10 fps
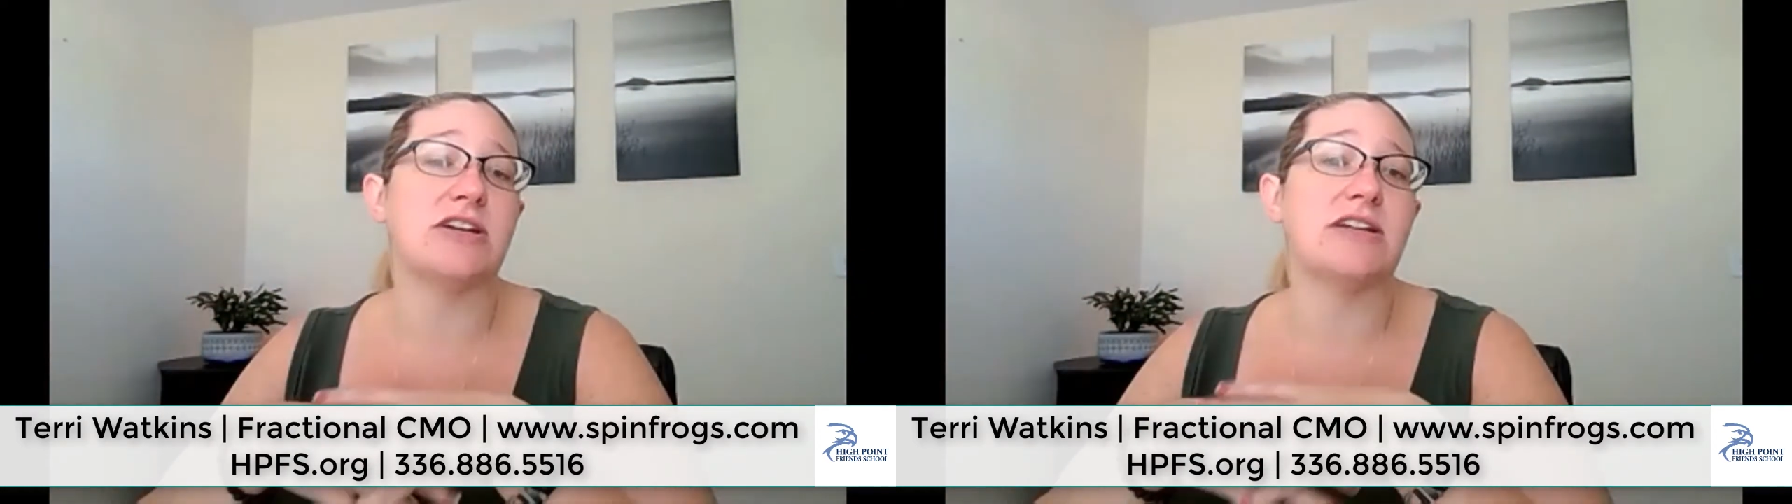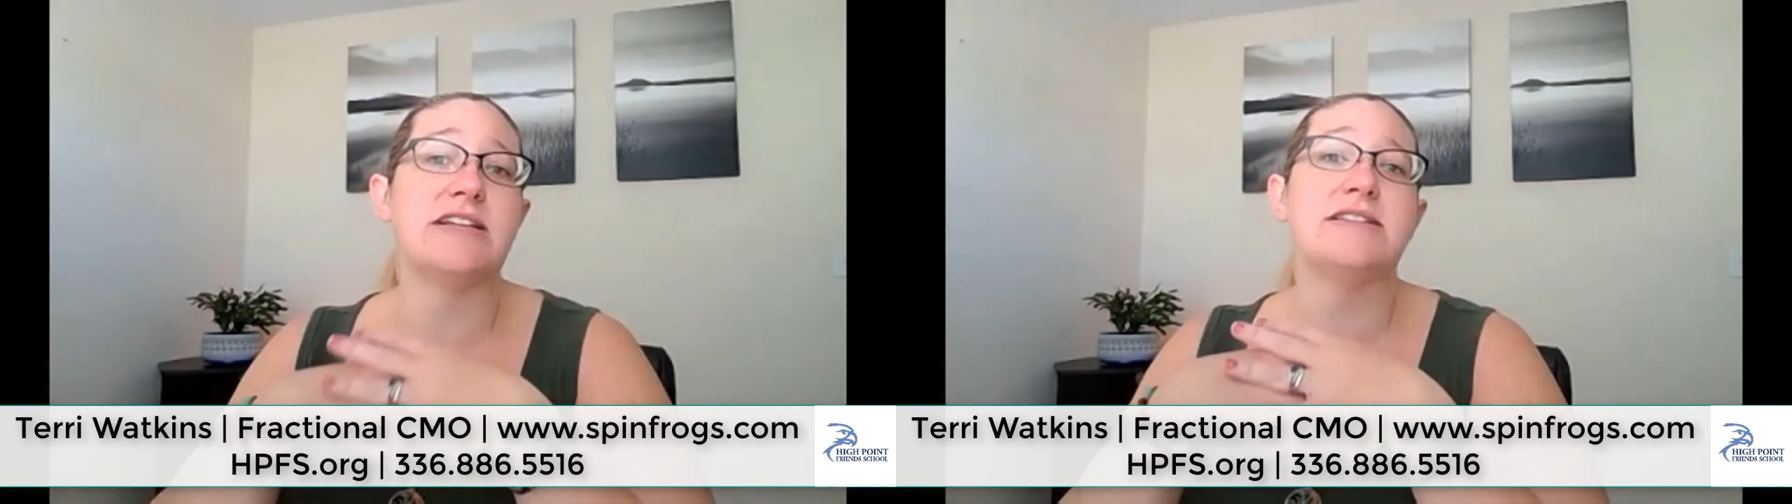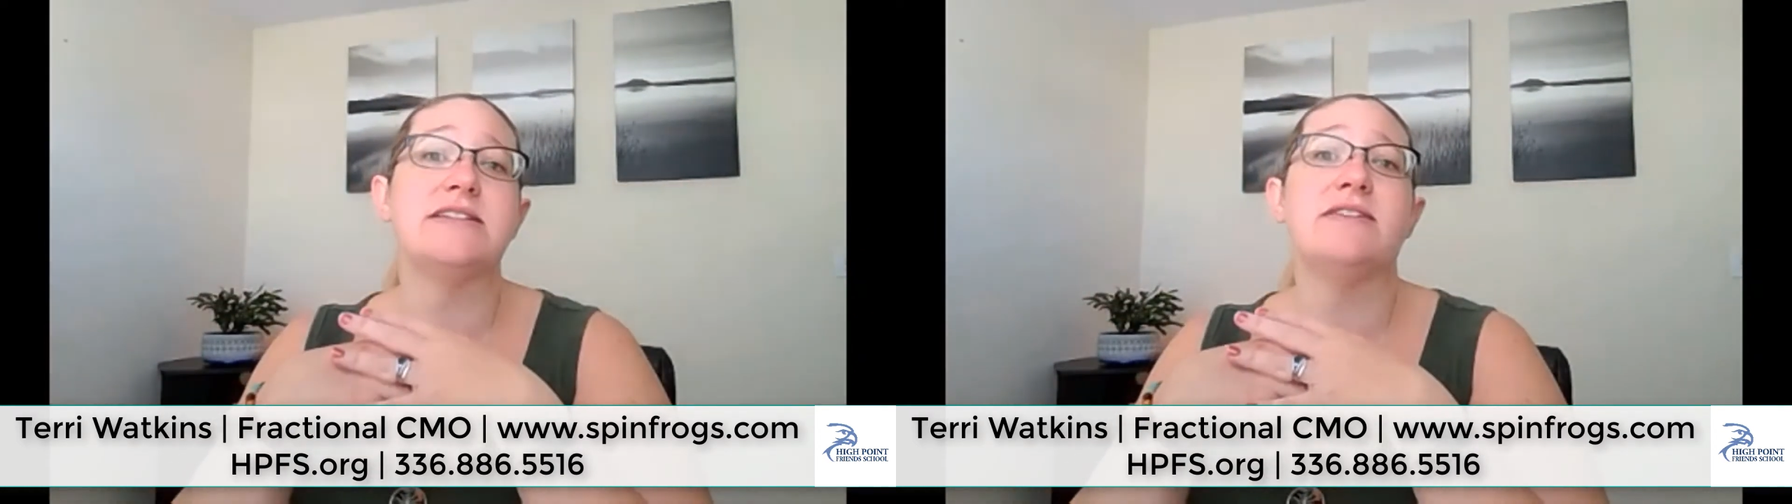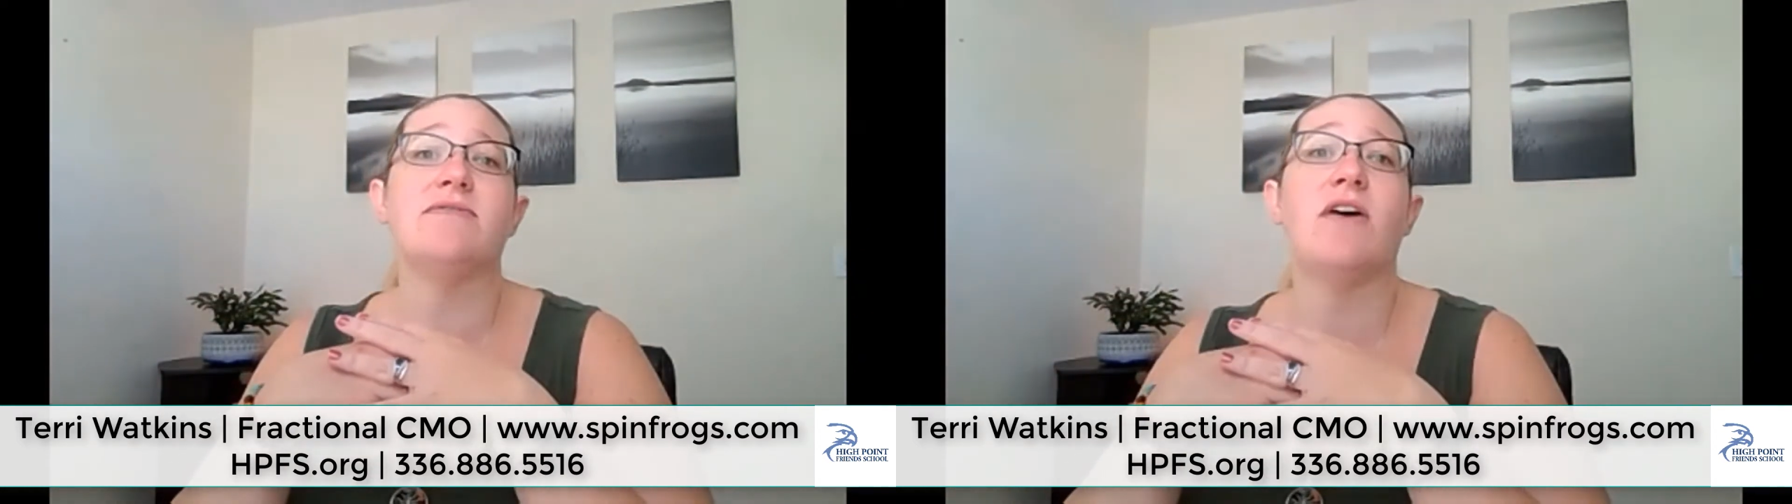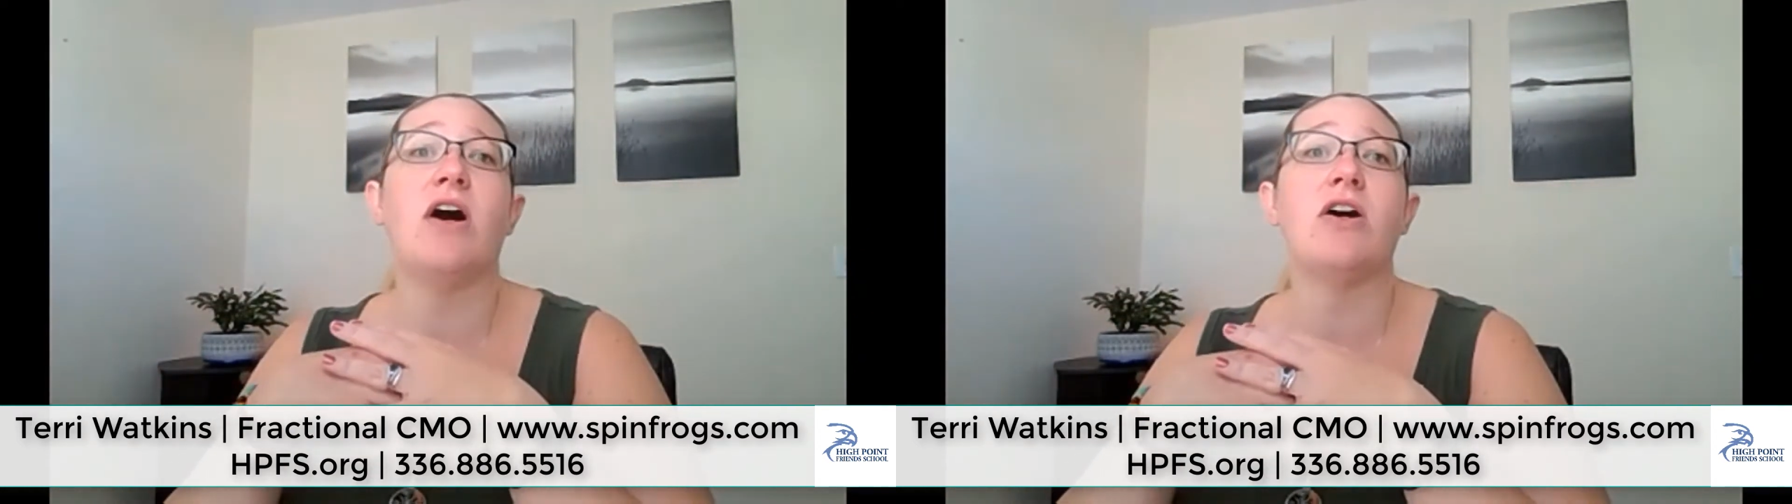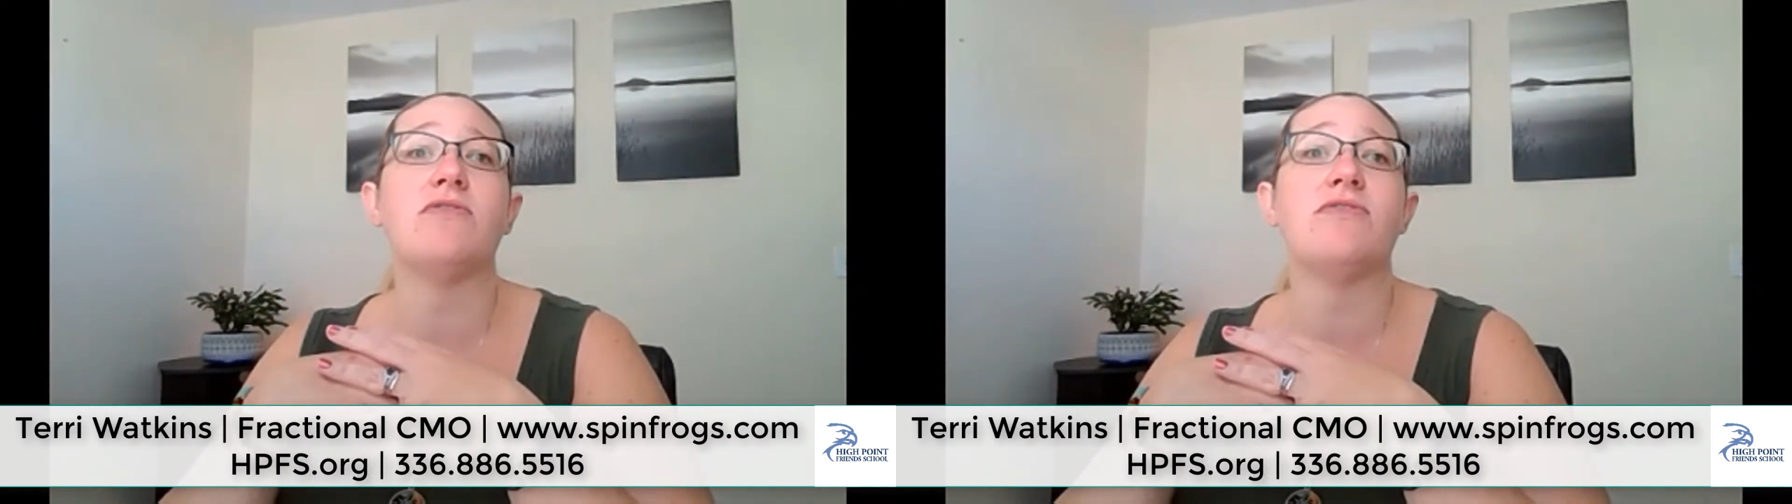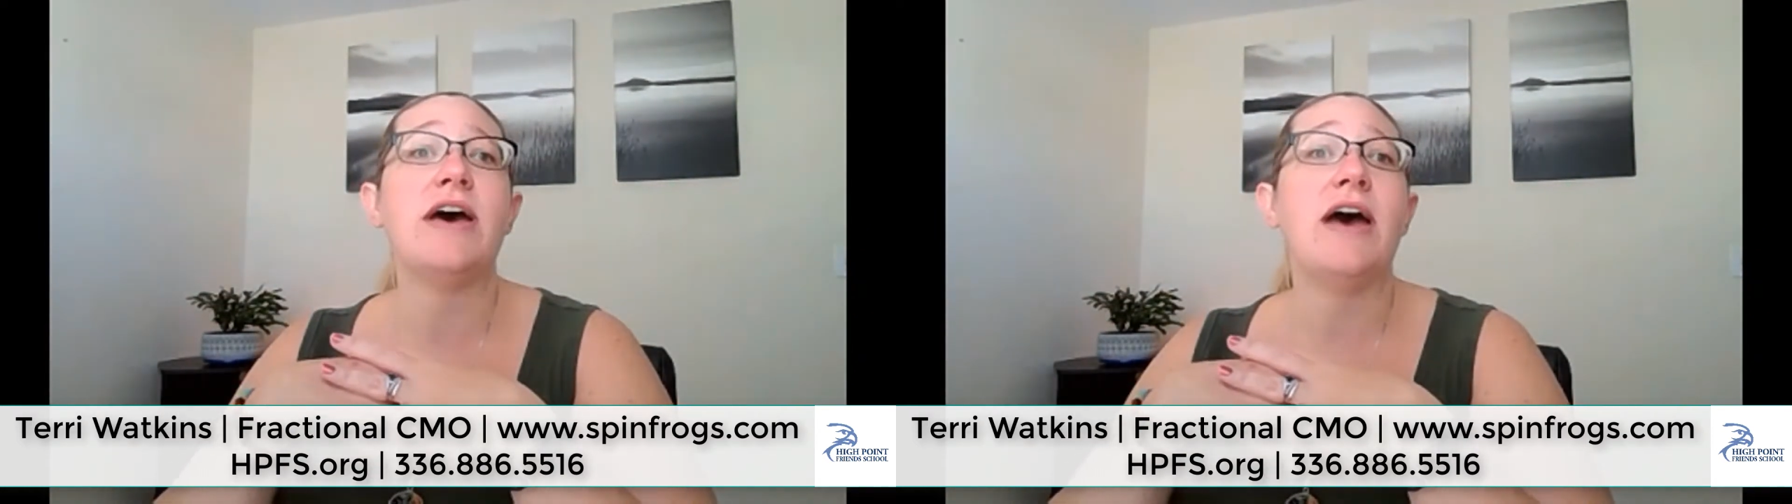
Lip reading: It needs to involve